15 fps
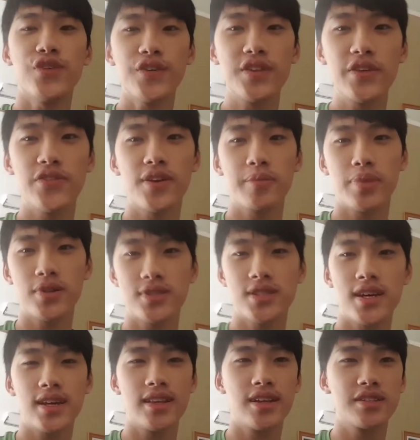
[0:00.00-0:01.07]

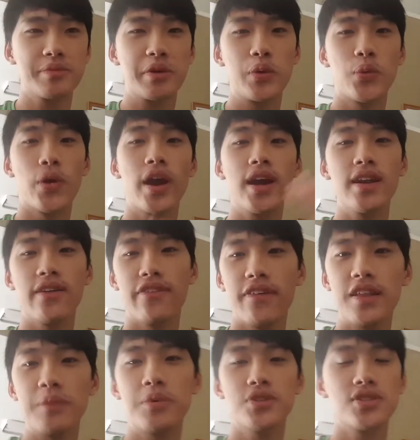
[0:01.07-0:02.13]
50% there's gonna be rain or
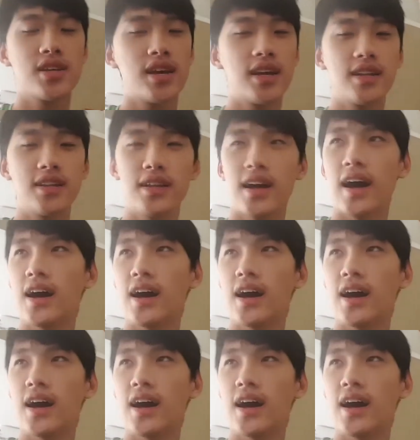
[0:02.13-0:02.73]
50%.